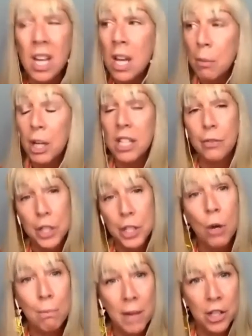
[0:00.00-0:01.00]
because if we
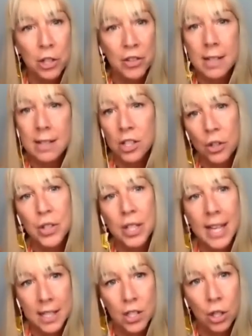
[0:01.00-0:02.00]
don't measure things, it doesn't
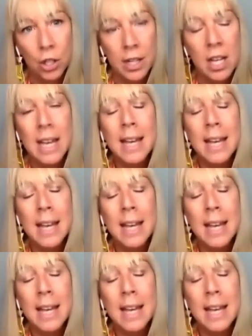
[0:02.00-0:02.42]
get done.